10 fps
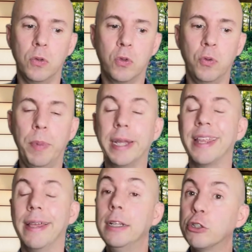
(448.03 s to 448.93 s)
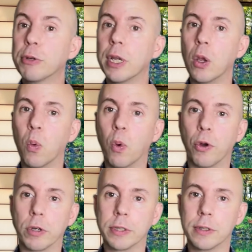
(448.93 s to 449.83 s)
to make the injury
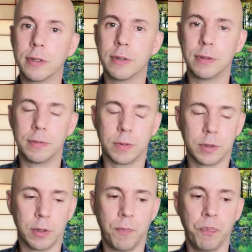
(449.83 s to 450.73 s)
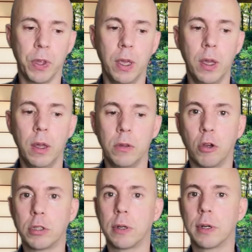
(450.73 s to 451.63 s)
worse. So
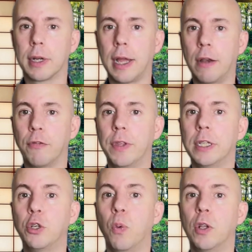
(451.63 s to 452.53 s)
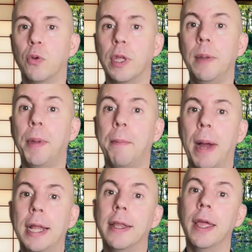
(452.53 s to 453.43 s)
those are kind of things you want to keep in
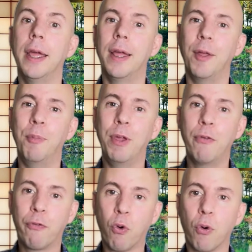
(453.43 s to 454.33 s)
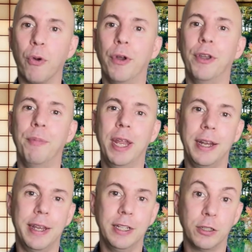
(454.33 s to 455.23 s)
mind before the
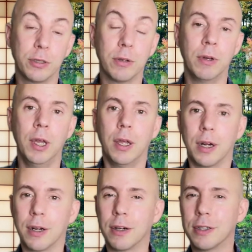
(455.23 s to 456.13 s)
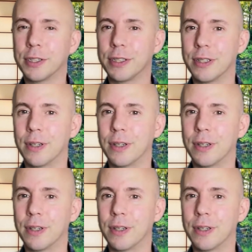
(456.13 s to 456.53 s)
meditation. So there's